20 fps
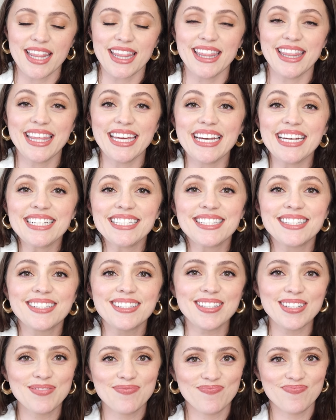
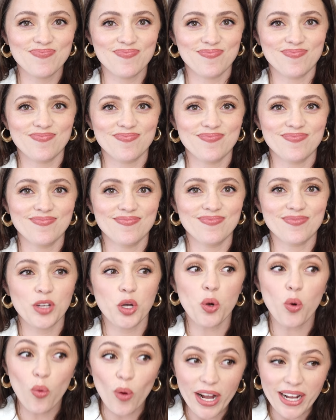This
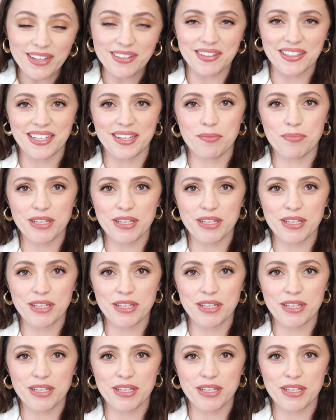quickly